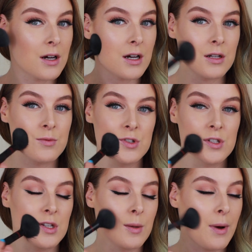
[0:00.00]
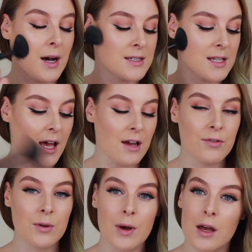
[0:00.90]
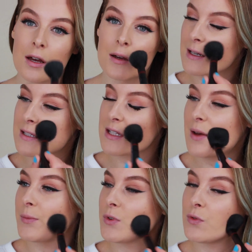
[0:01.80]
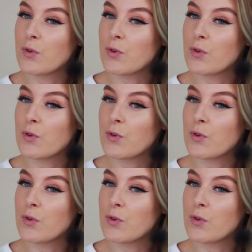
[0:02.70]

and I'm just going to pat it everywhere except